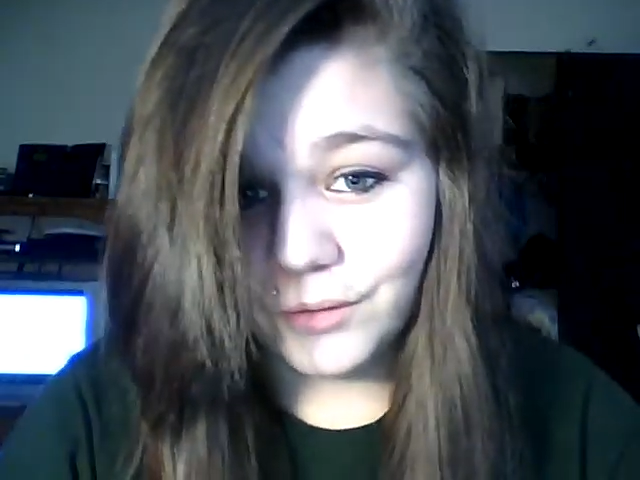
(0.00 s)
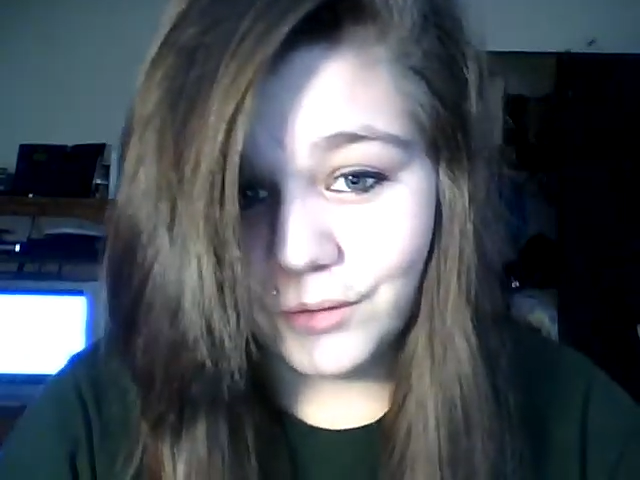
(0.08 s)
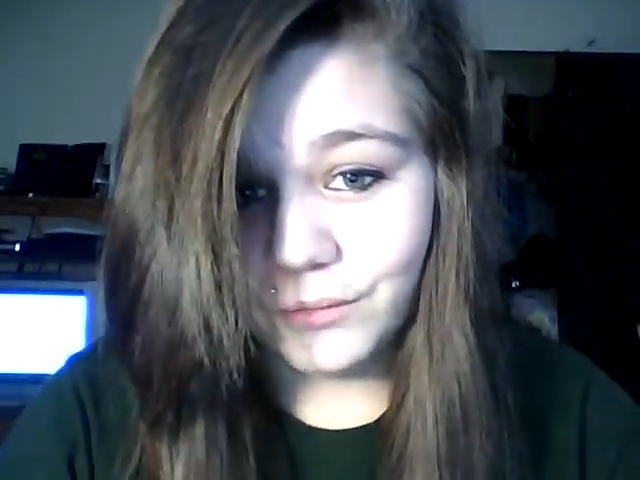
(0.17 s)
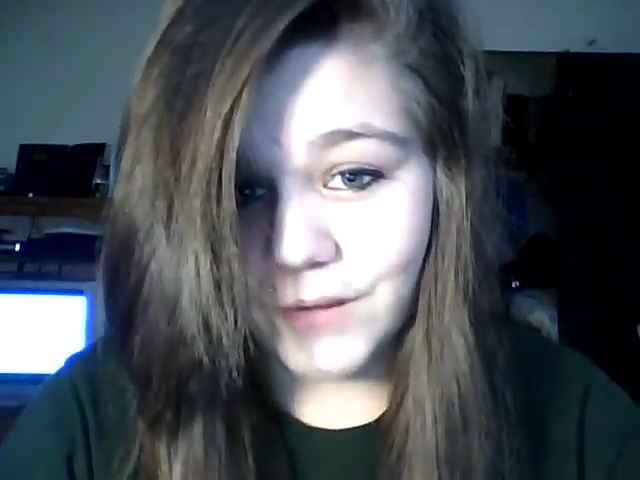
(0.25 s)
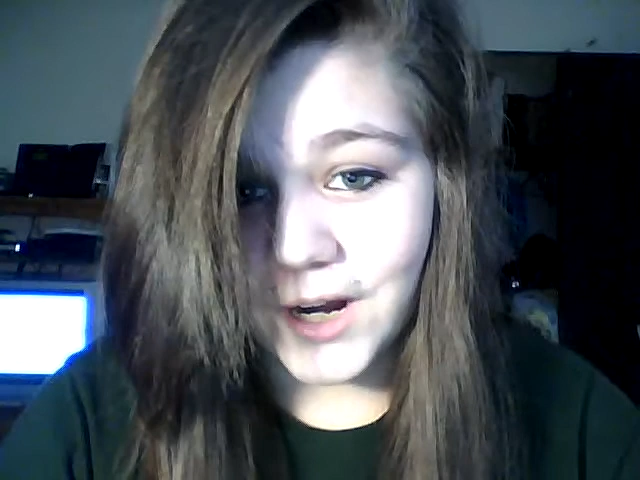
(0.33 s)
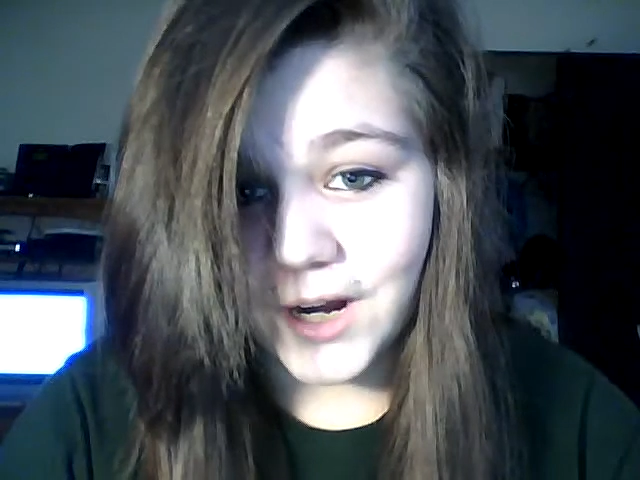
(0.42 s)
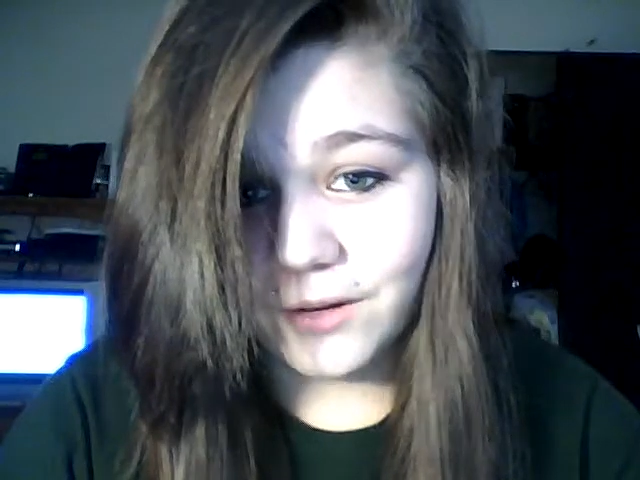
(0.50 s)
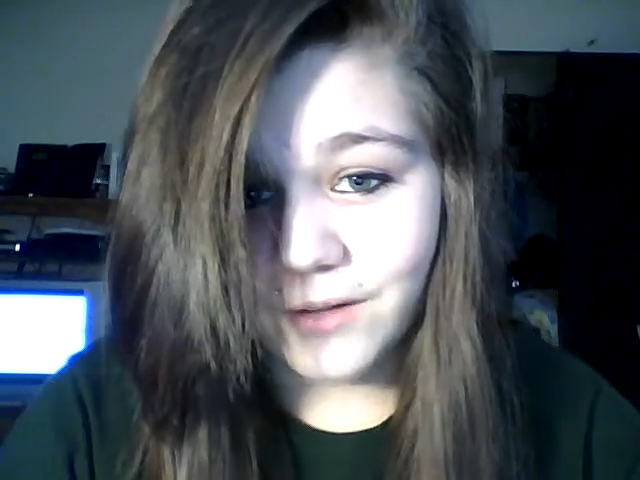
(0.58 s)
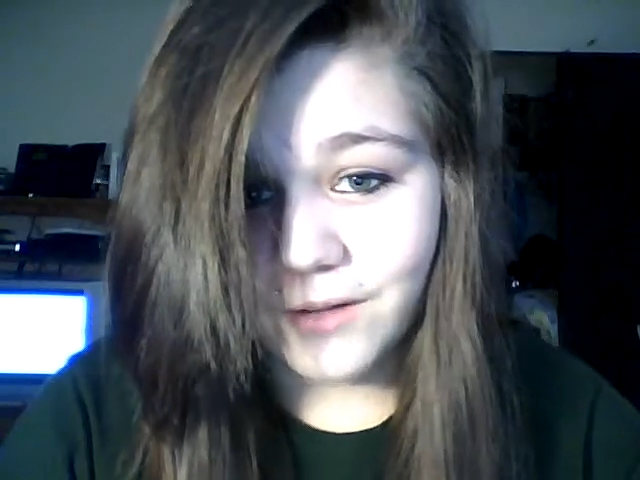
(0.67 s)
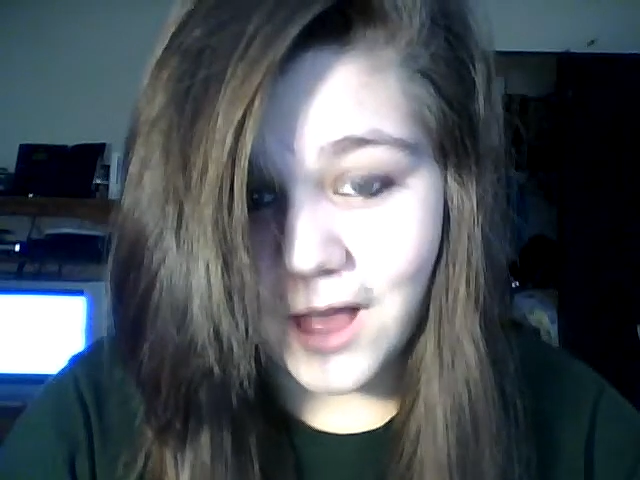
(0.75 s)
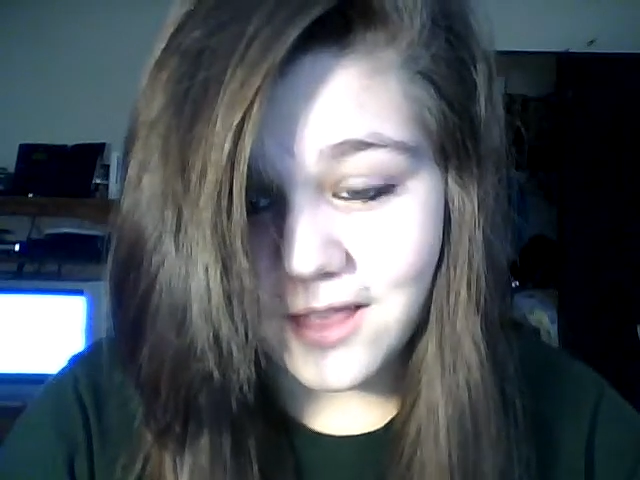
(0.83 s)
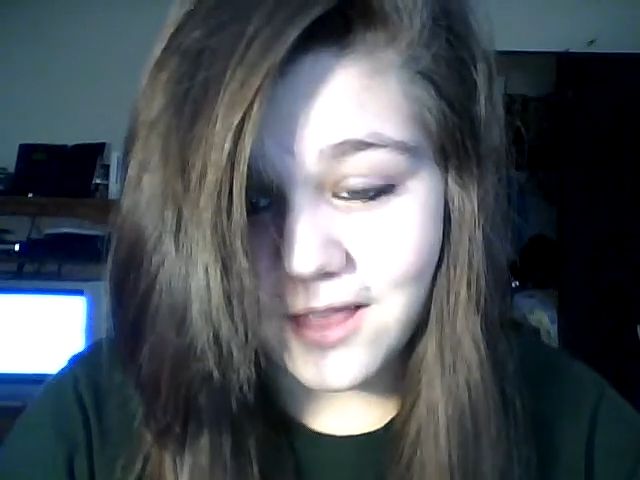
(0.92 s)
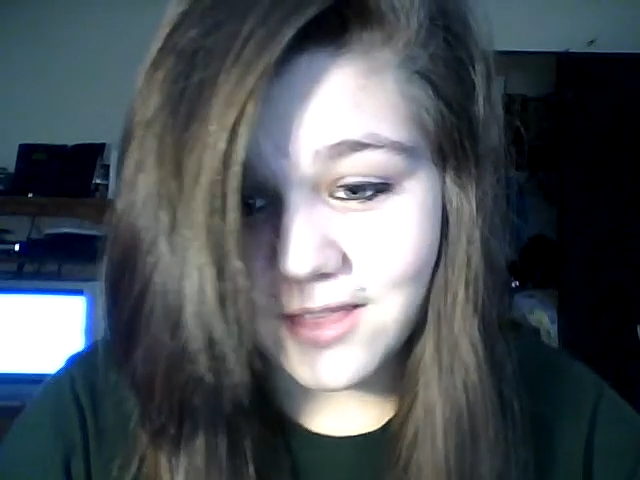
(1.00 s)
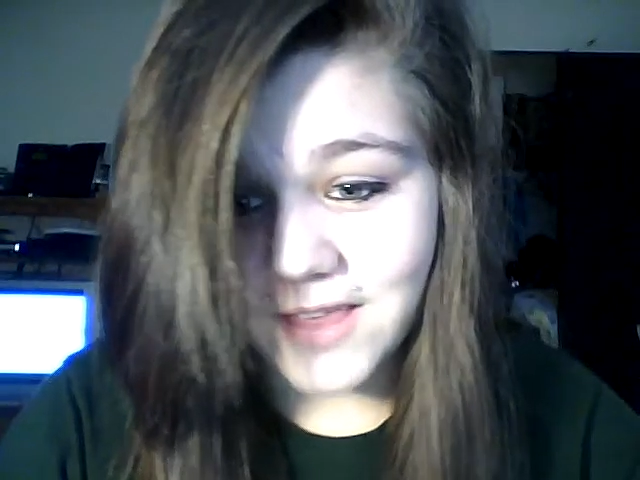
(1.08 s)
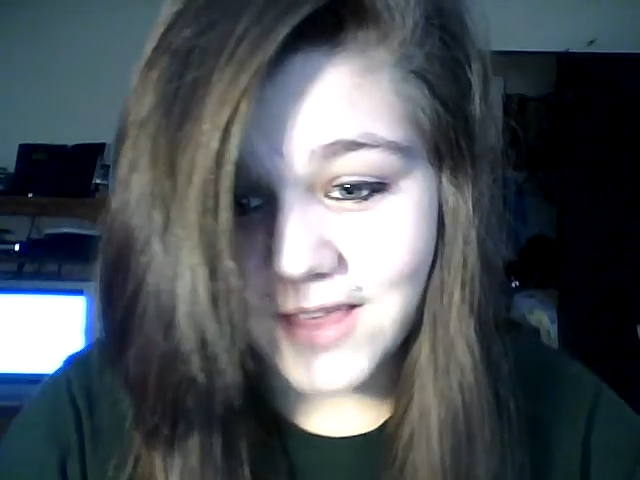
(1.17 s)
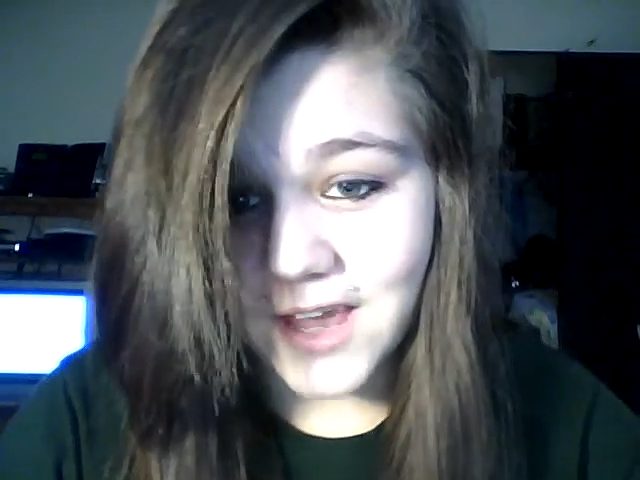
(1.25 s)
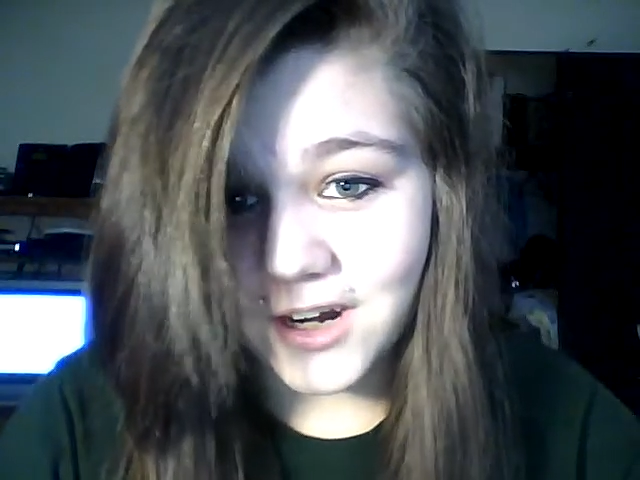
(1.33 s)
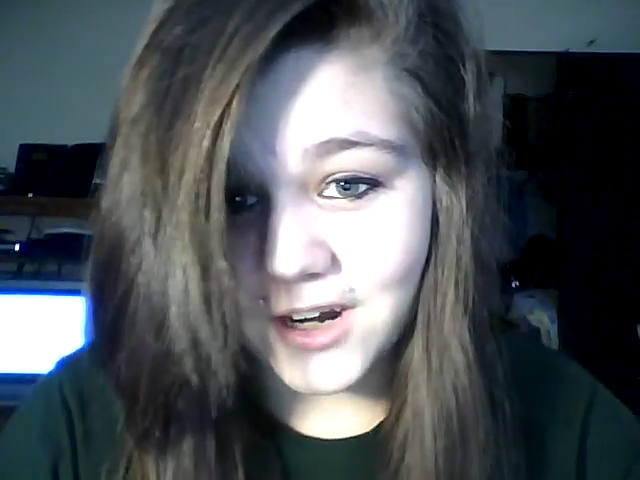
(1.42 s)
route,
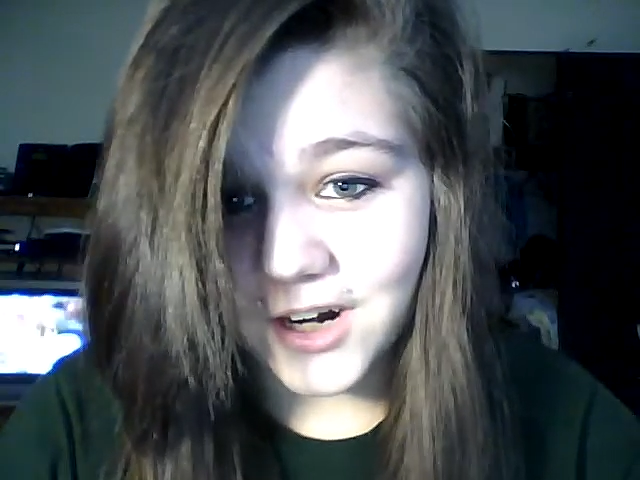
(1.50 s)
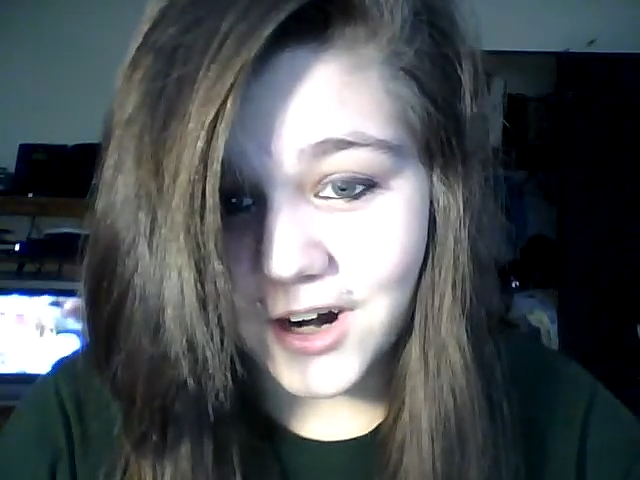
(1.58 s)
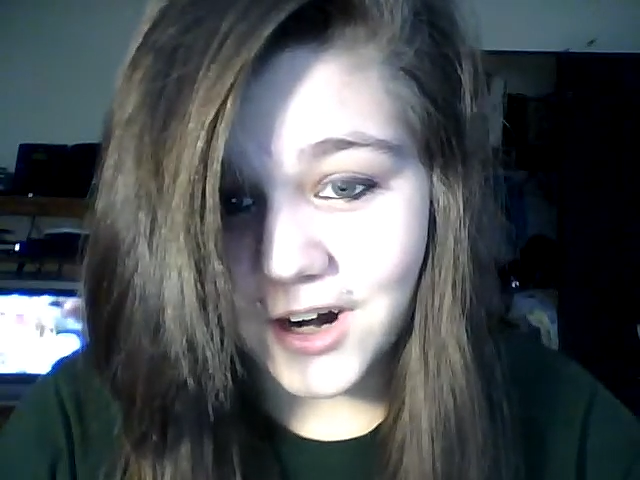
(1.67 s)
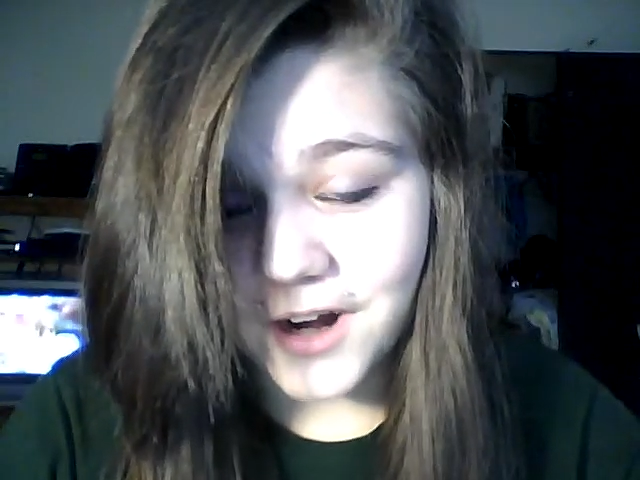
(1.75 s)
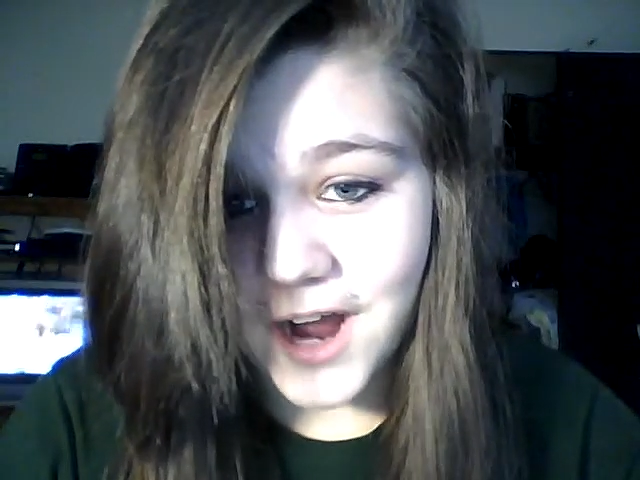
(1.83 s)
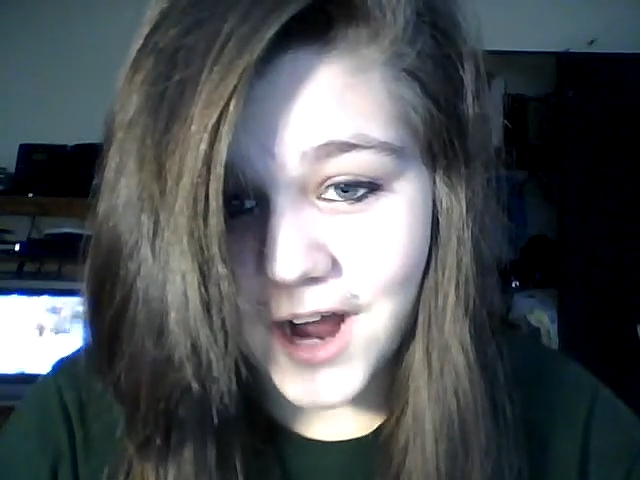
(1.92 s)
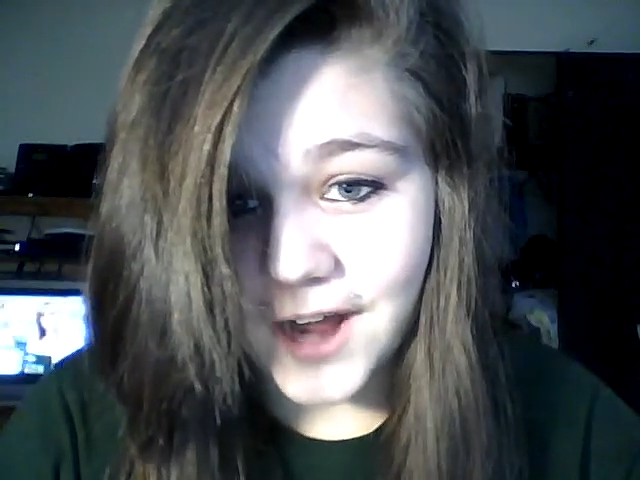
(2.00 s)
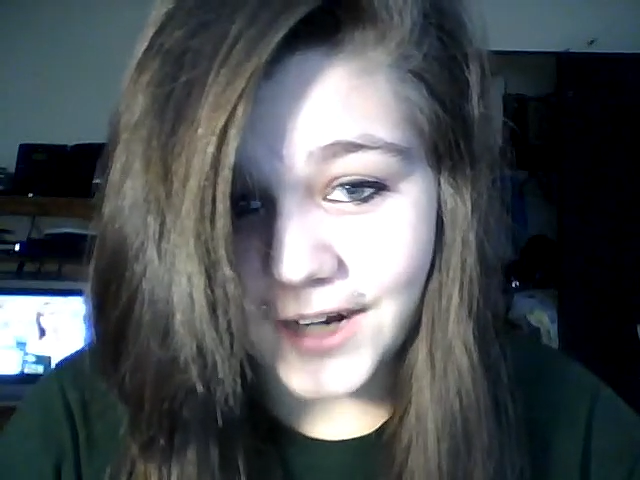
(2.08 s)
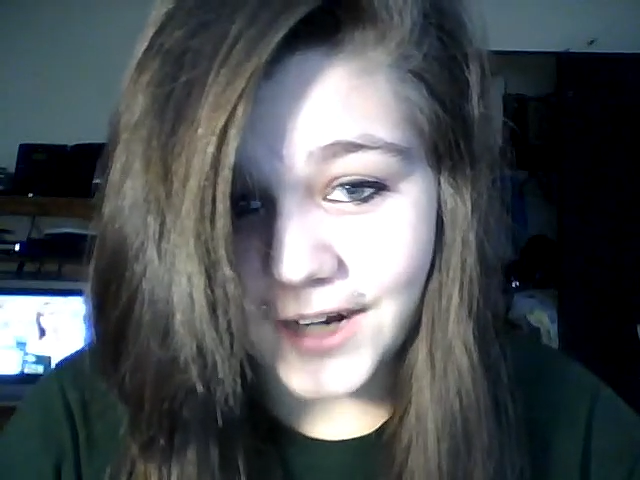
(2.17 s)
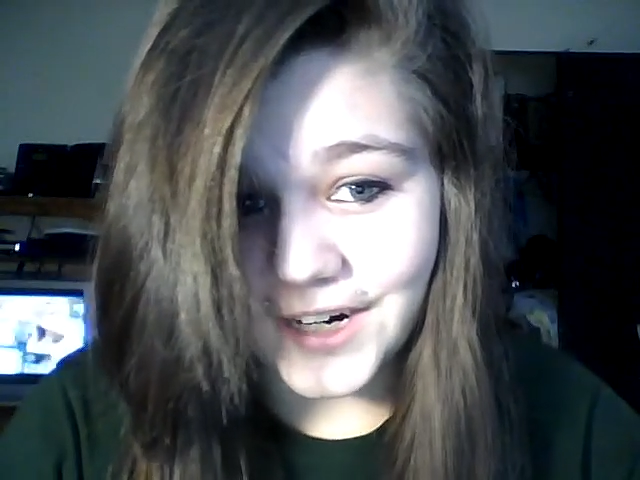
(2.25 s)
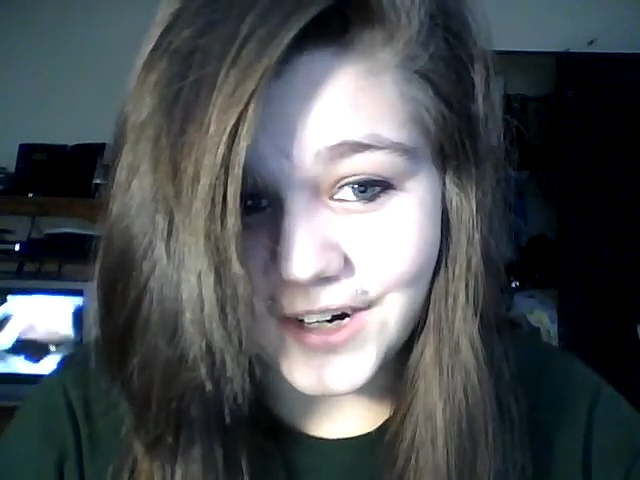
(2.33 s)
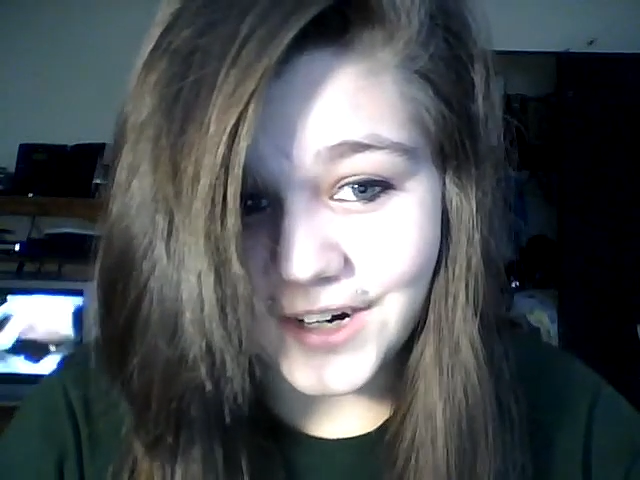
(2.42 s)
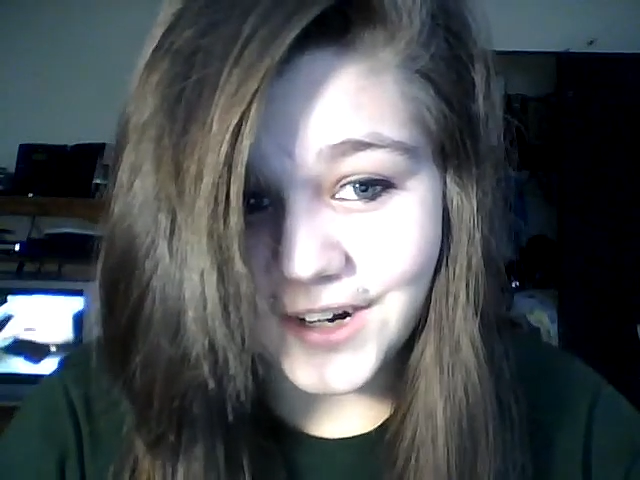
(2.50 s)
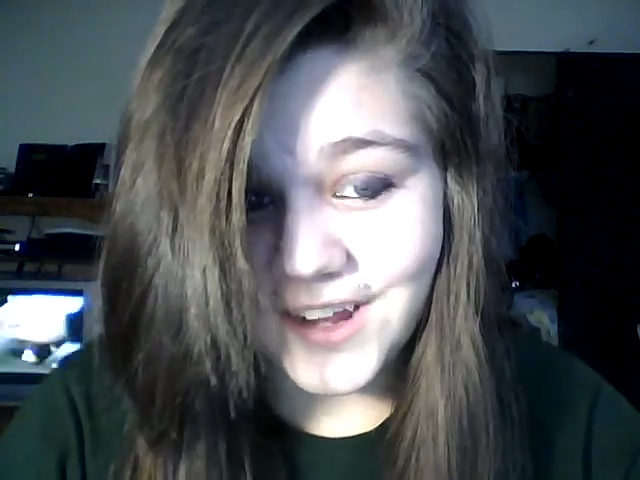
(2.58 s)
theater, iron,